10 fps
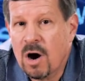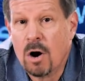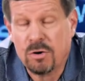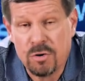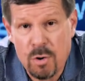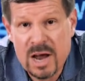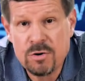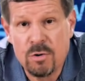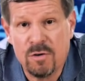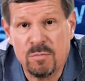our
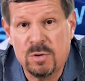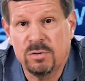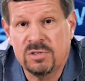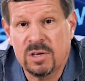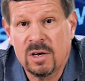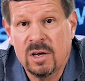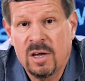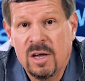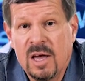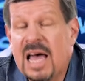director of music,
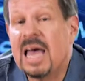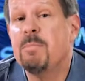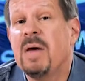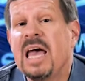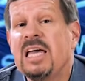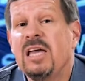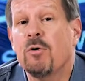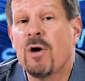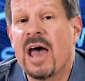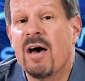and Peggy
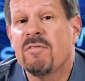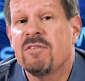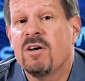Graff,